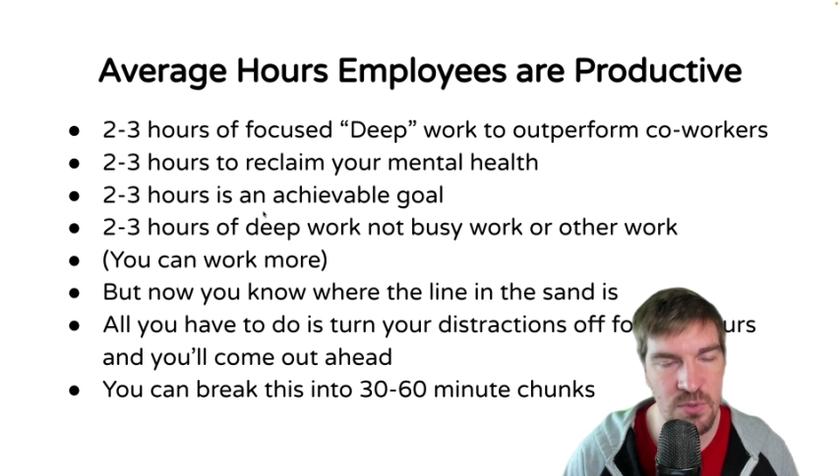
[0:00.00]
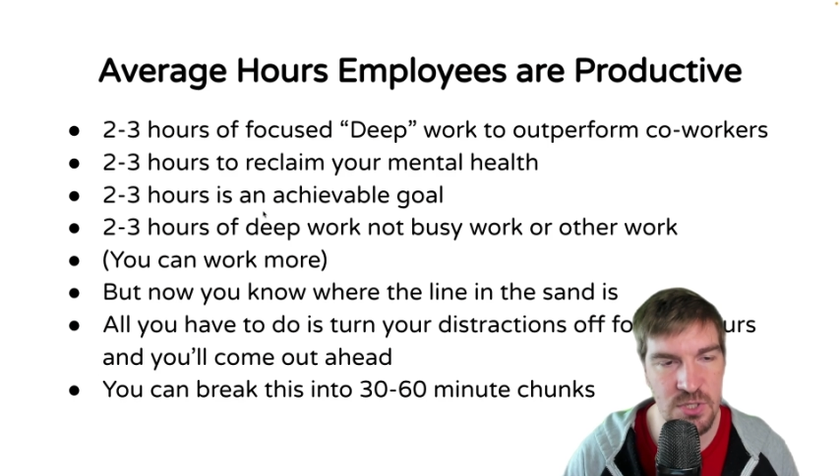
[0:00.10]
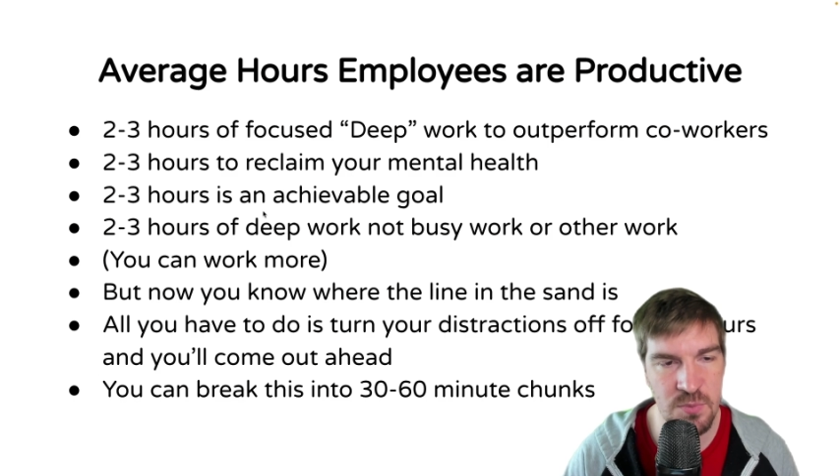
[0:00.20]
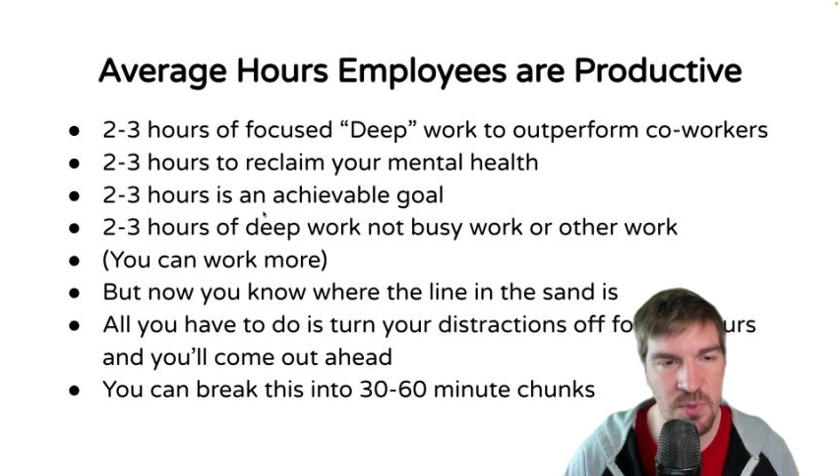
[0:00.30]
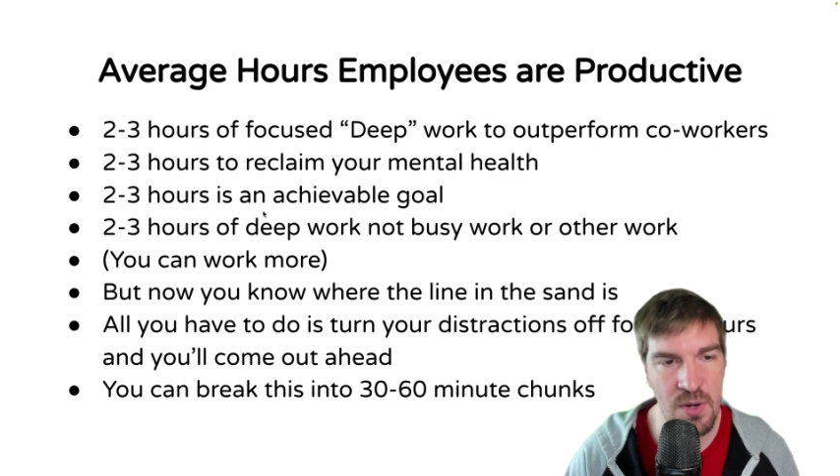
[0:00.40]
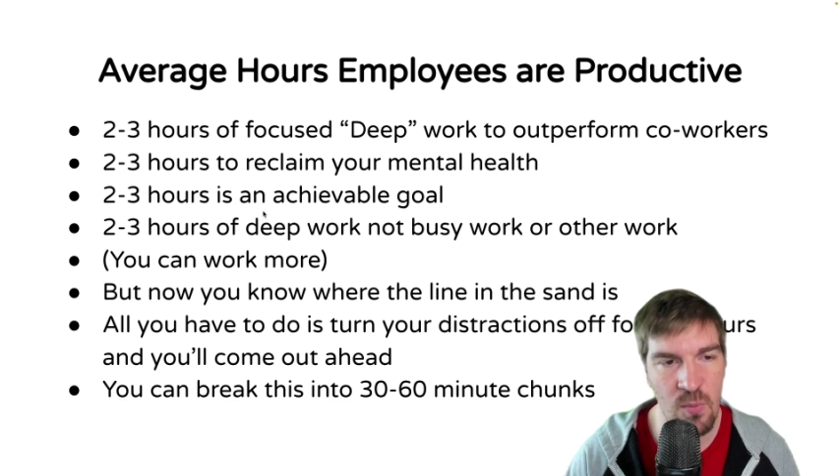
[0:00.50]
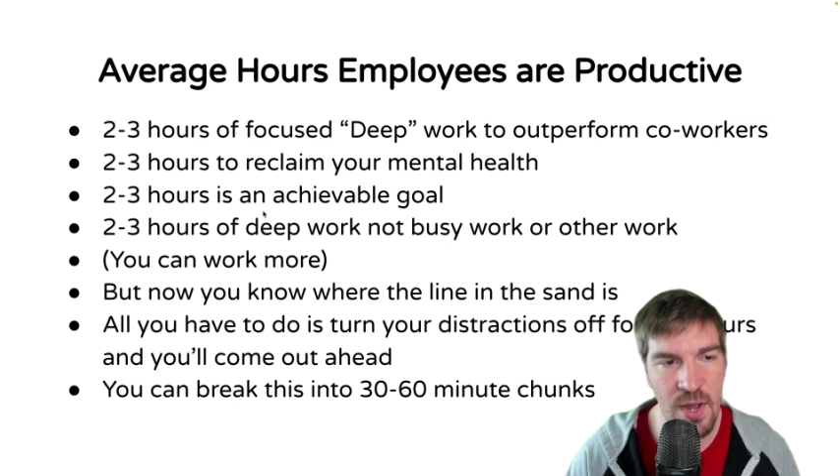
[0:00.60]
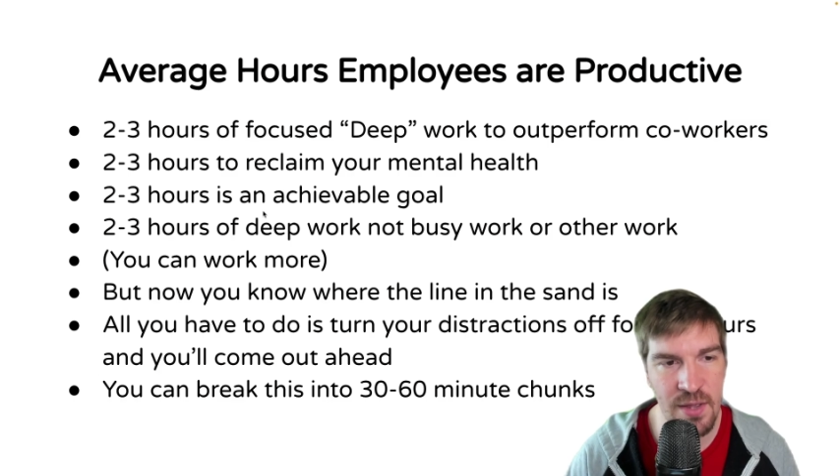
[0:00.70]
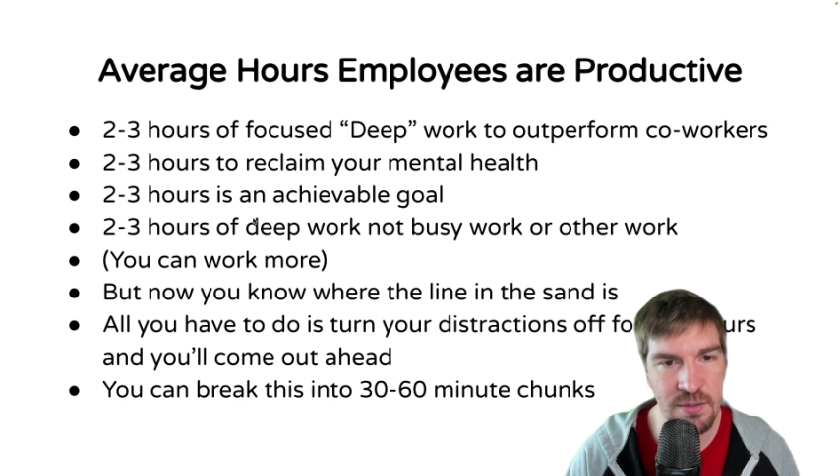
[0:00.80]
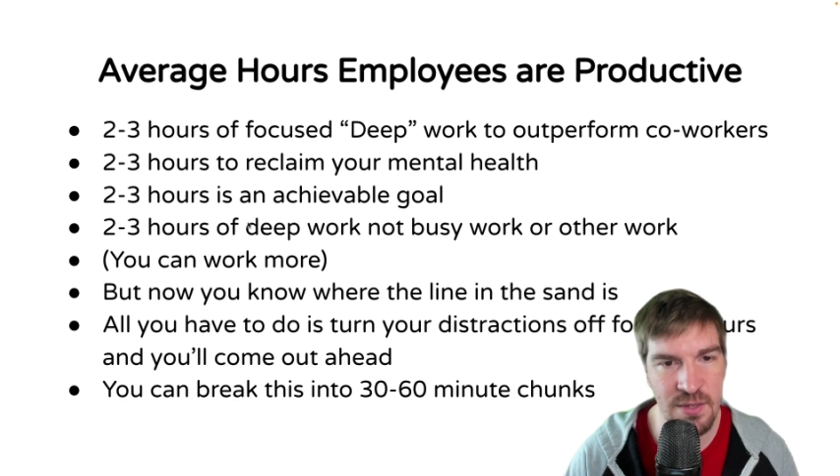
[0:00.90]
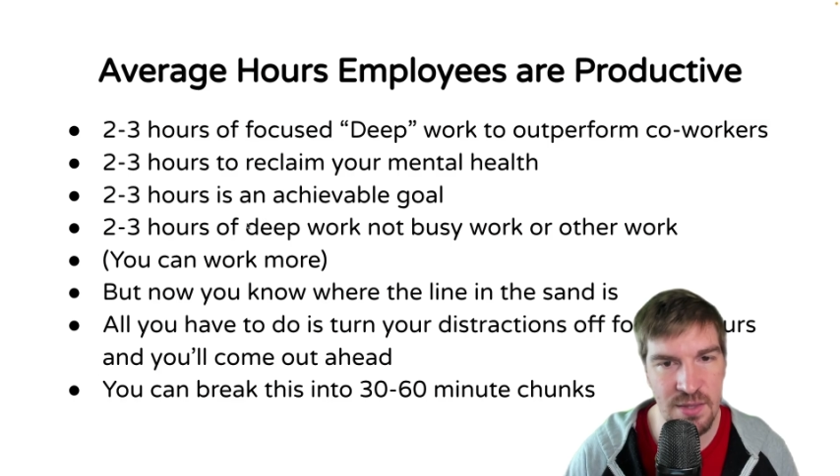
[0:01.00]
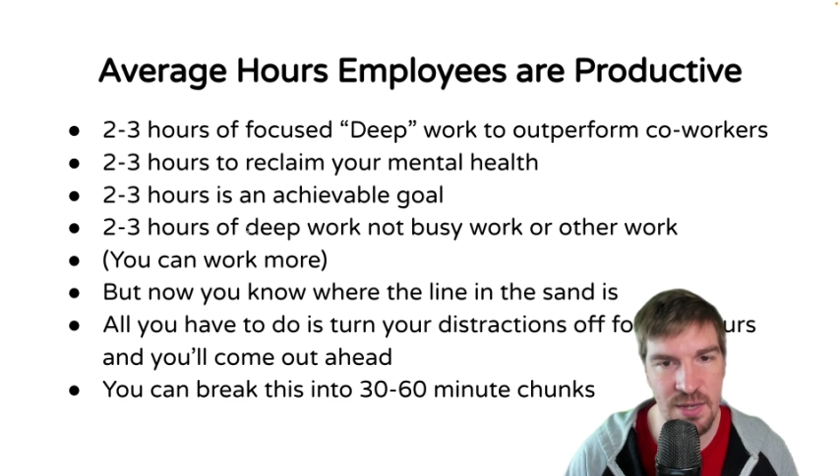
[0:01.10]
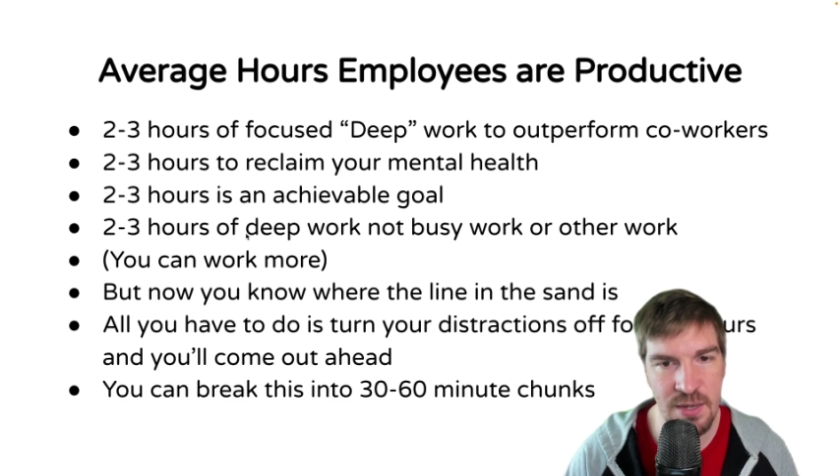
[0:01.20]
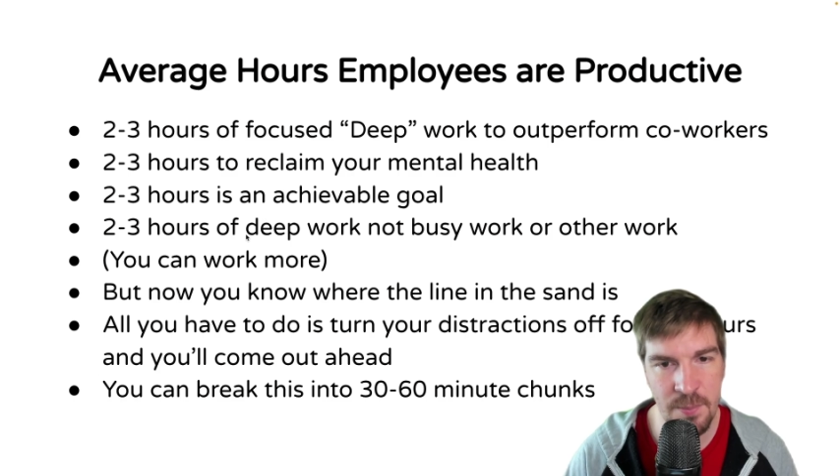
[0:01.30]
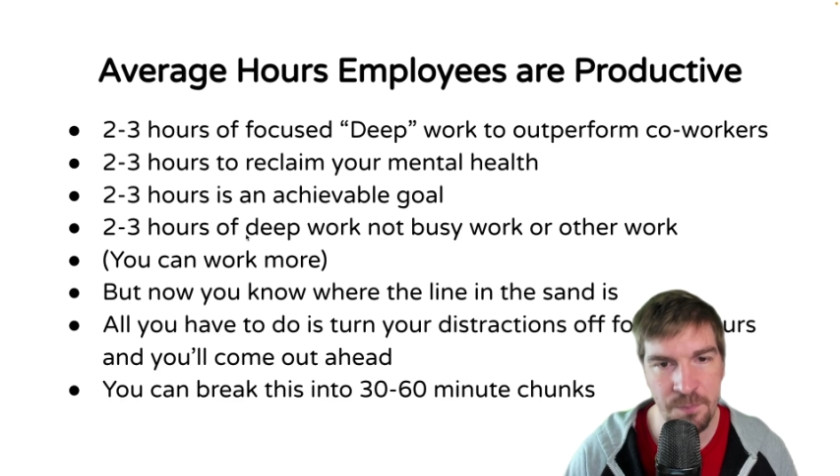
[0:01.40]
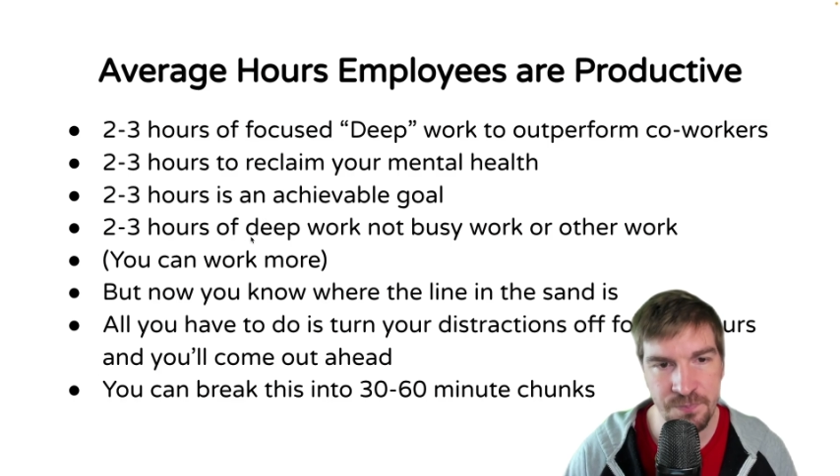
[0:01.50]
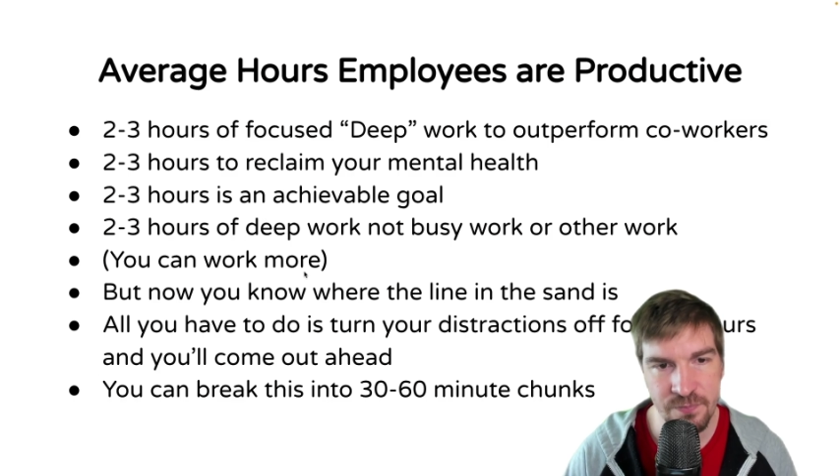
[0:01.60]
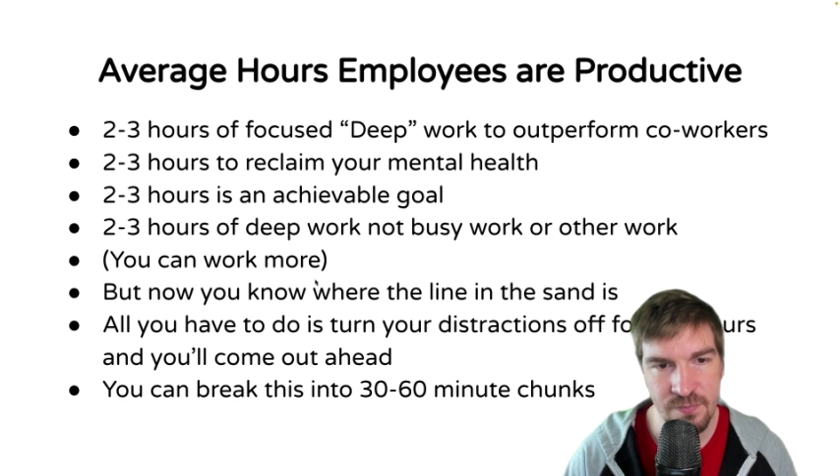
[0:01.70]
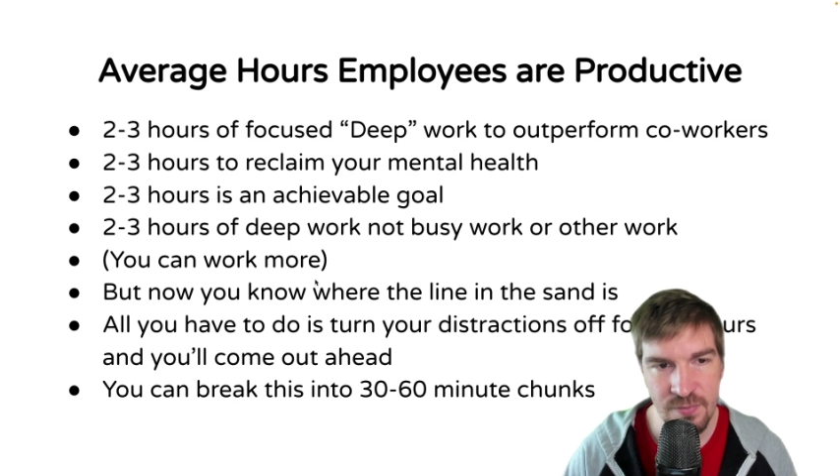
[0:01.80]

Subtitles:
which is pretty wild to think.